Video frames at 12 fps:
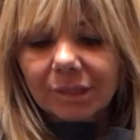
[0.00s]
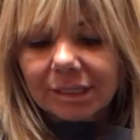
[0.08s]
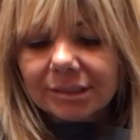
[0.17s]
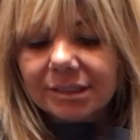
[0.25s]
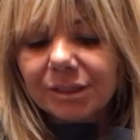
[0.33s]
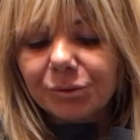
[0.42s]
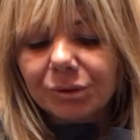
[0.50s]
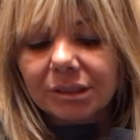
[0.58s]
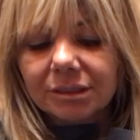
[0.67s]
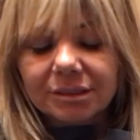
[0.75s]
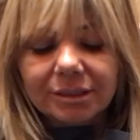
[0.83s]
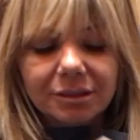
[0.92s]
and see what
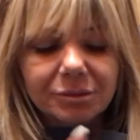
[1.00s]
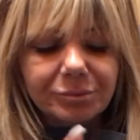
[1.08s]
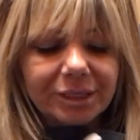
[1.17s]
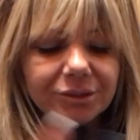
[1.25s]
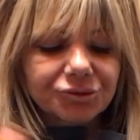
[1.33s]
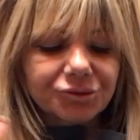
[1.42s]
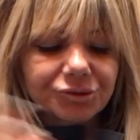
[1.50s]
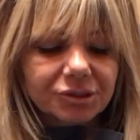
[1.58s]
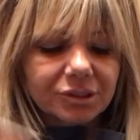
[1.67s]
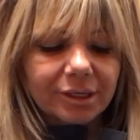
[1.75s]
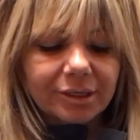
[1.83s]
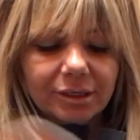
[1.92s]
the Ascended Masters
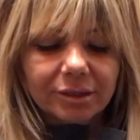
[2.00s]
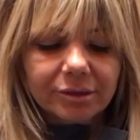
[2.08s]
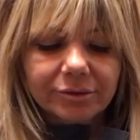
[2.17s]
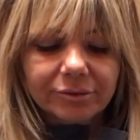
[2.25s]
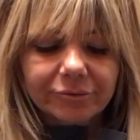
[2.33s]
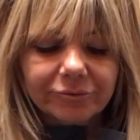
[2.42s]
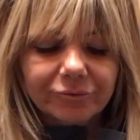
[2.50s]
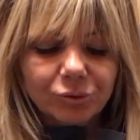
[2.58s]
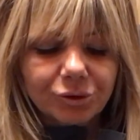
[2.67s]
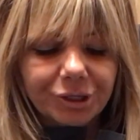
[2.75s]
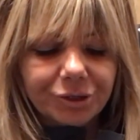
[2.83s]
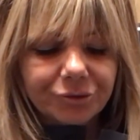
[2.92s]
say.
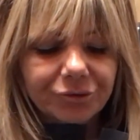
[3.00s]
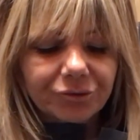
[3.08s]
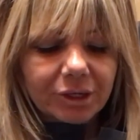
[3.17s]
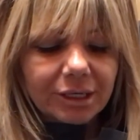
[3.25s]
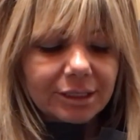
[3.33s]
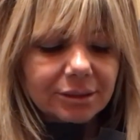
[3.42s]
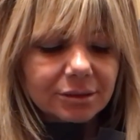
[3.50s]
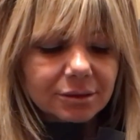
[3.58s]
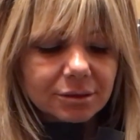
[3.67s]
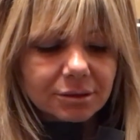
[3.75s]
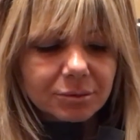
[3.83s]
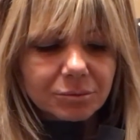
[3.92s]
for air signs.